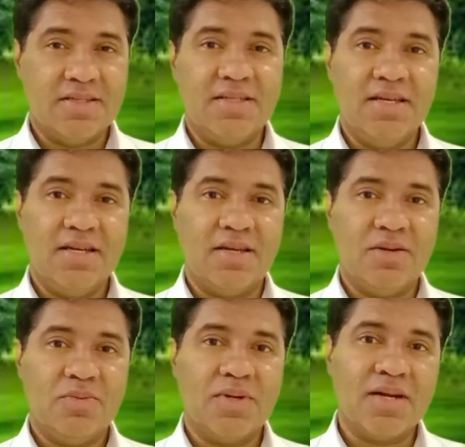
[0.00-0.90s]
to
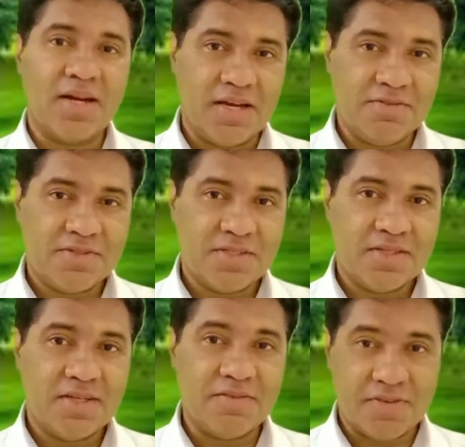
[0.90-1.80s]
dealing with
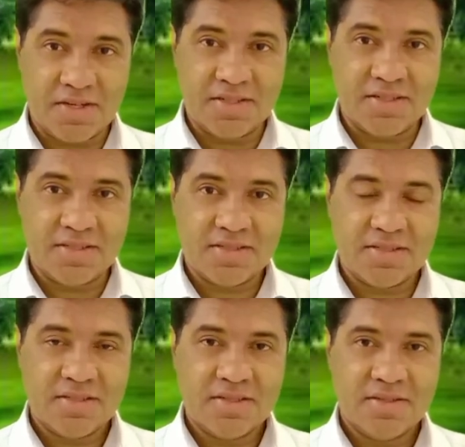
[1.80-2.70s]
life's
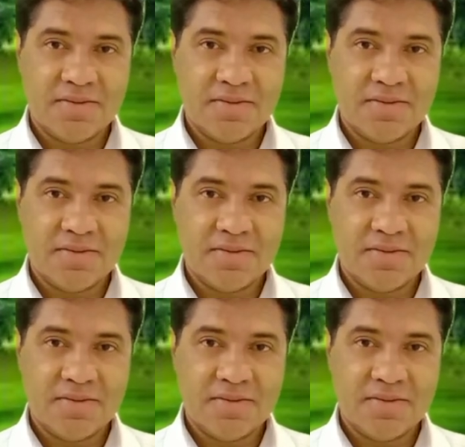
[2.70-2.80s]
difficulties?